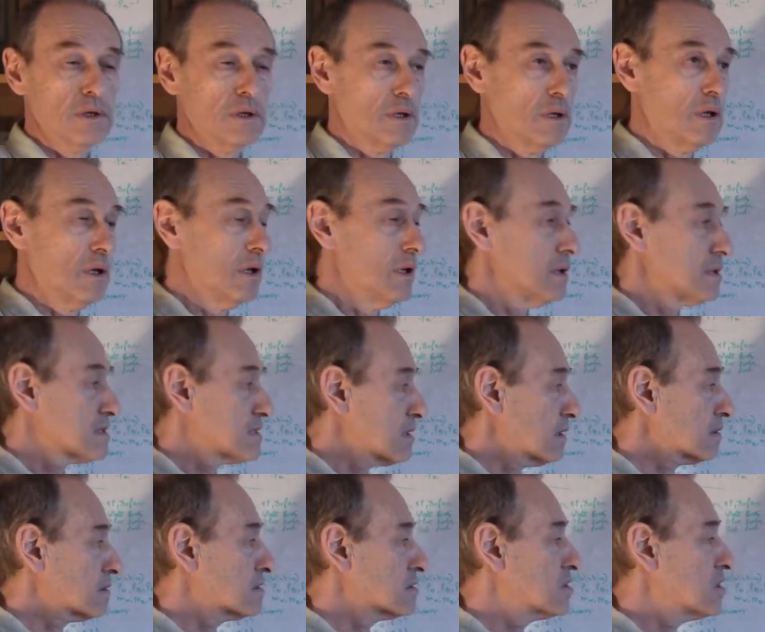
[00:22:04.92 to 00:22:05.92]
uh,
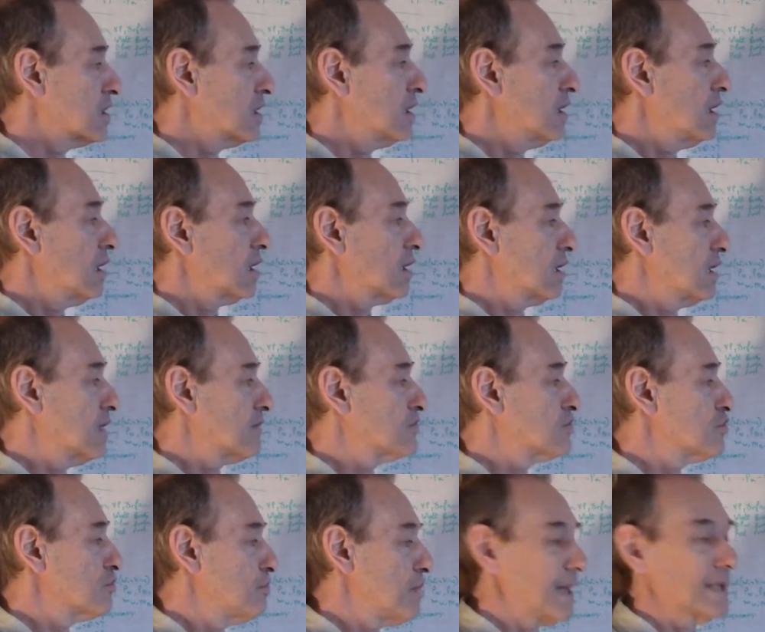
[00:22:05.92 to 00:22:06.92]
certainty
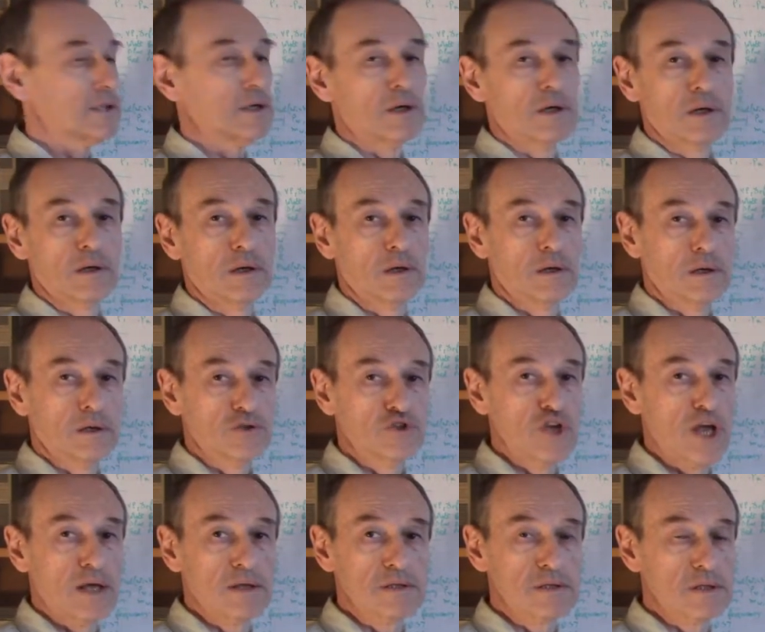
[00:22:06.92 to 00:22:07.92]
gives you better
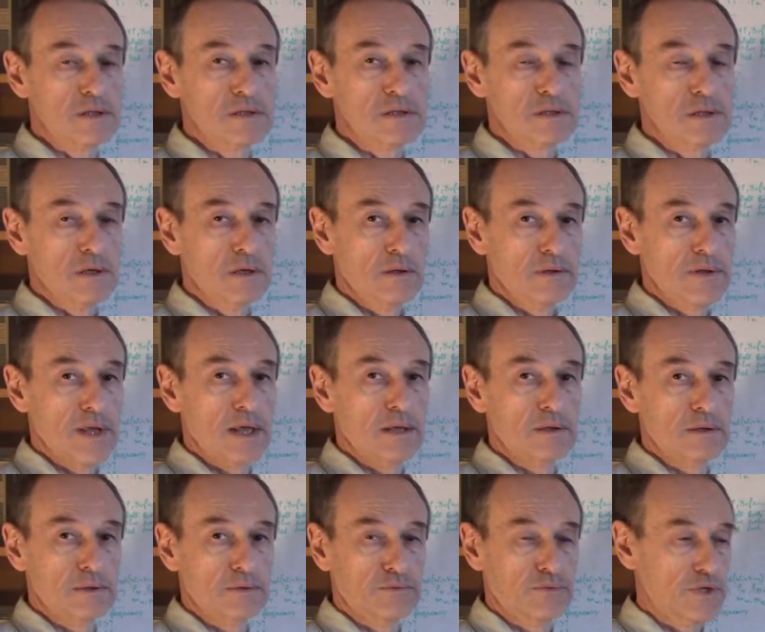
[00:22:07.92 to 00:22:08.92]
chances
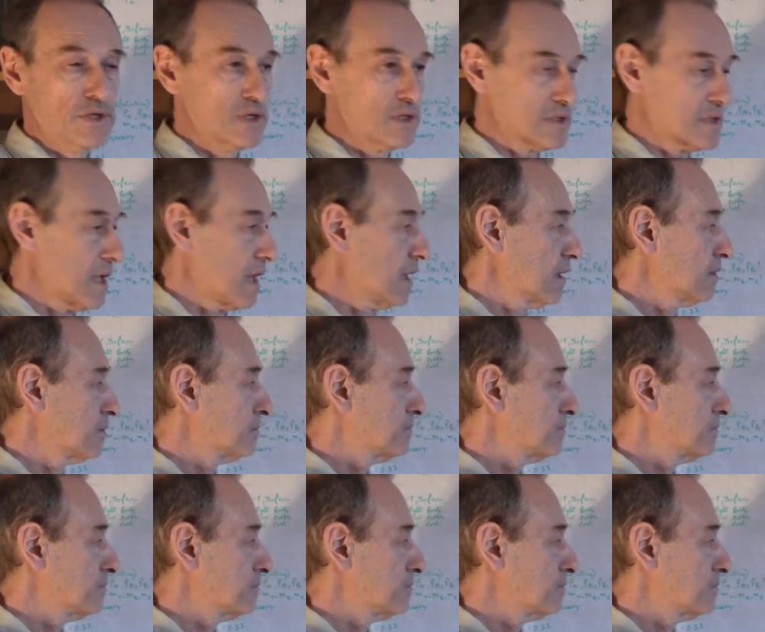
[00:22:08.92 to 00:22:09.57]
than for this guy.